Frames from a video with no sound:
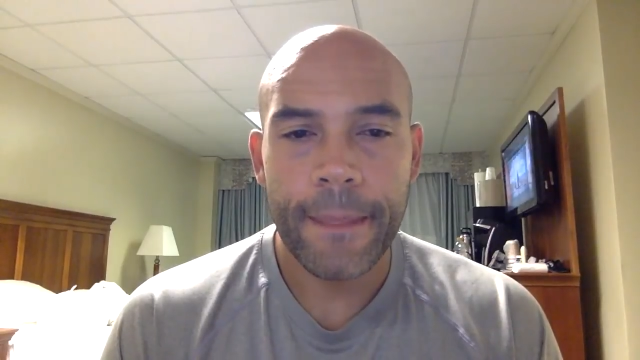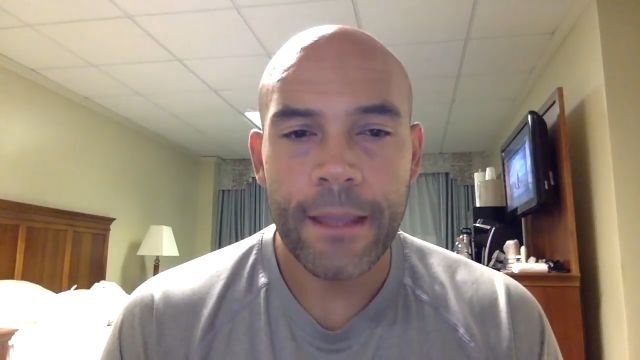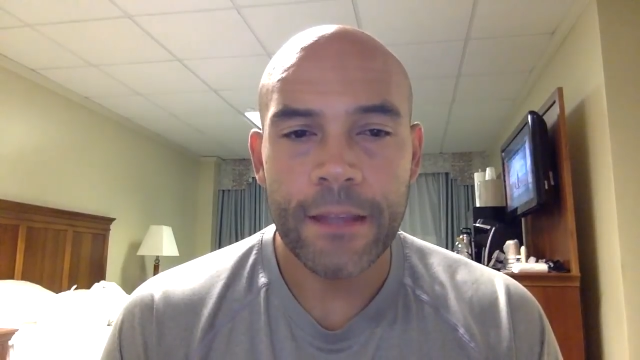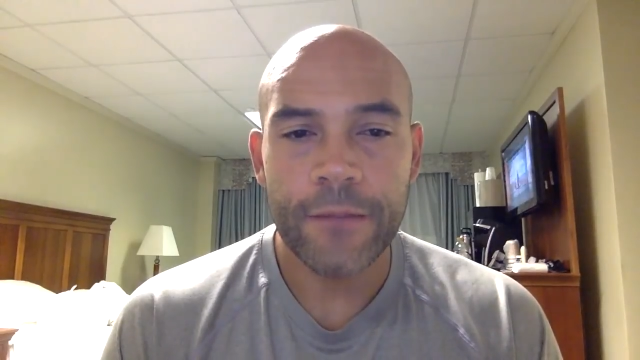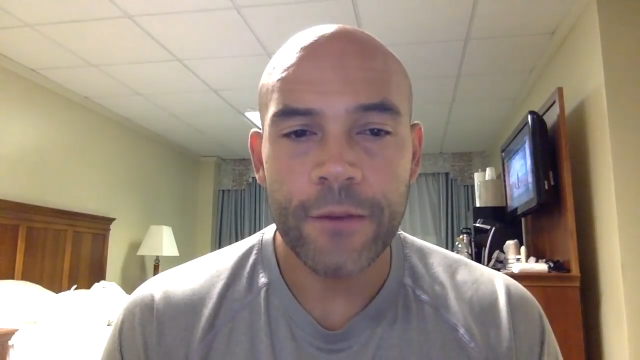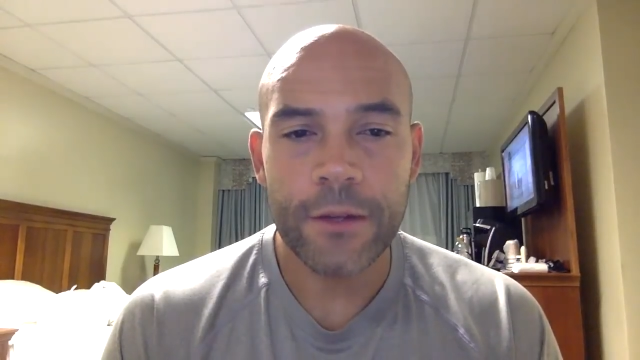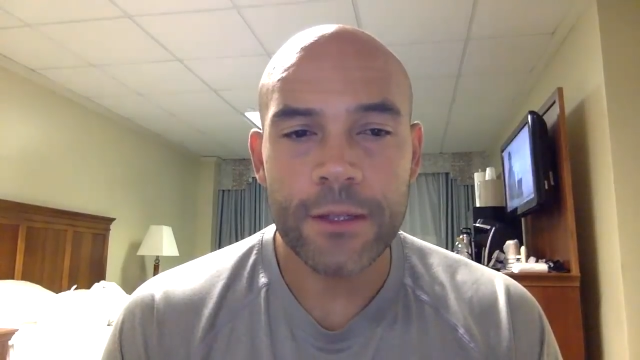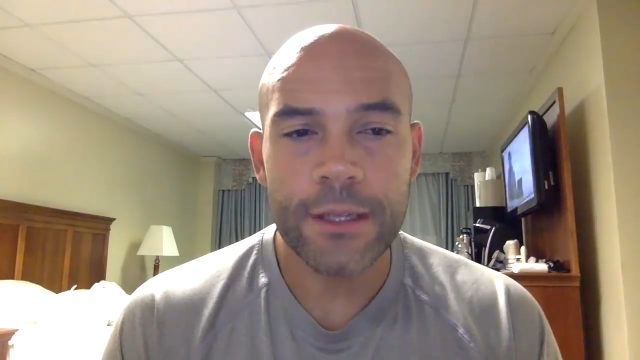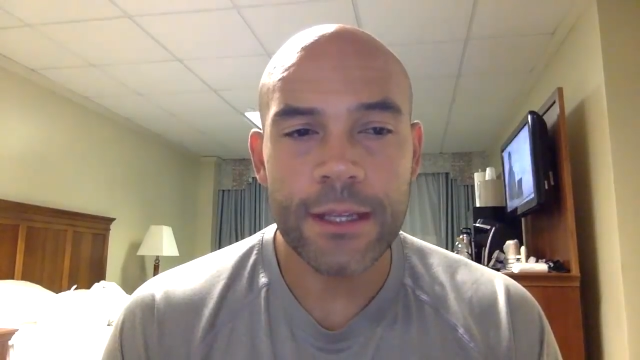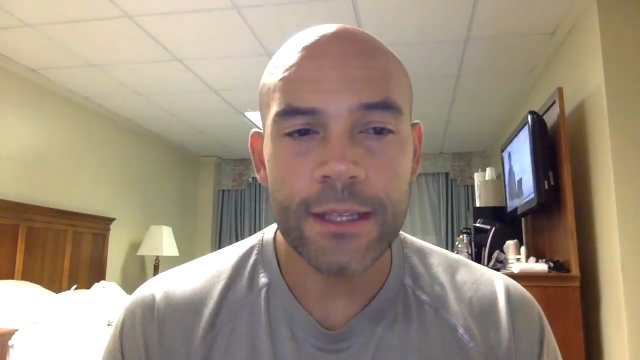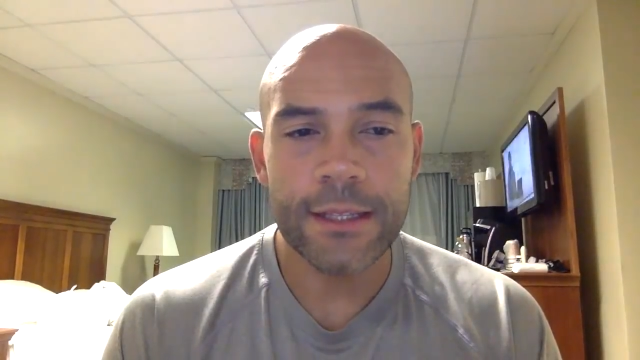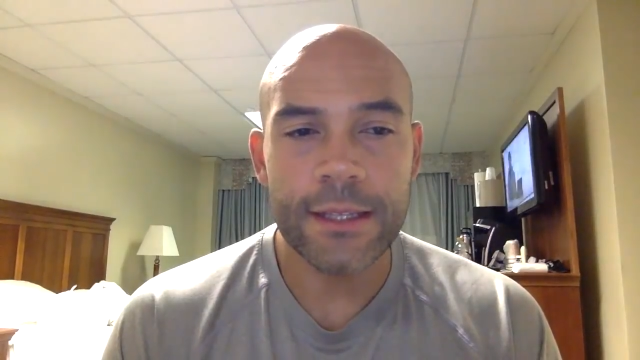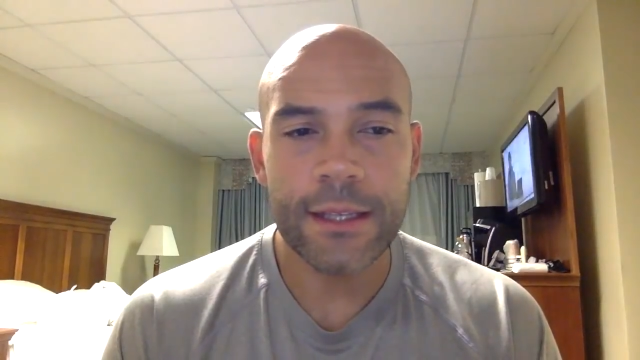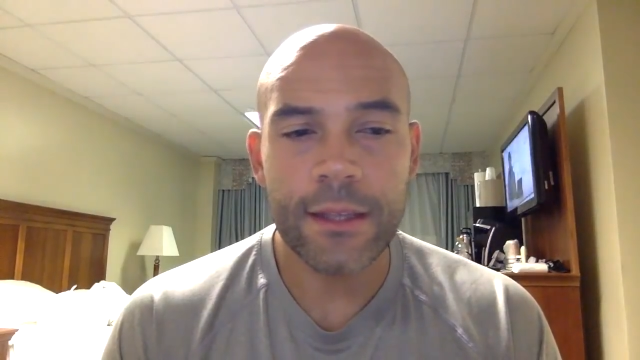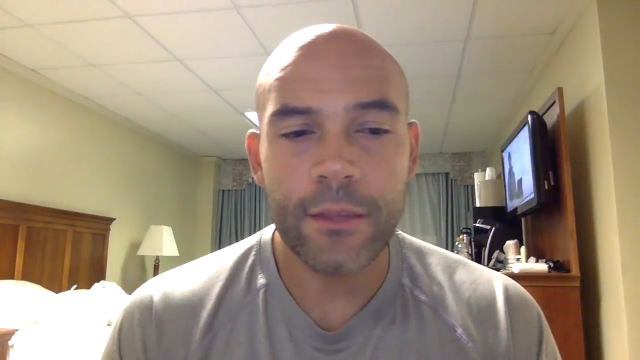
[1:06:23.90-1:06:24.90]
as far as
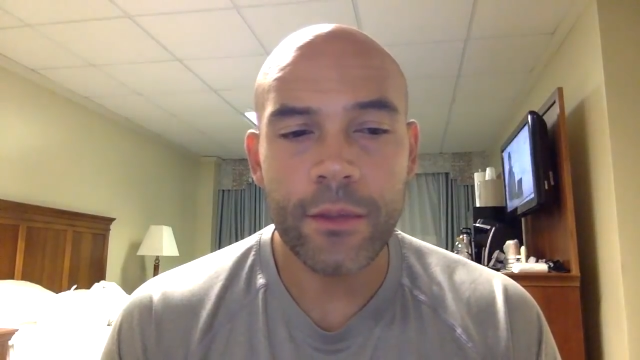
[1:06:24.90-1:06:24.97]
getting Zeke the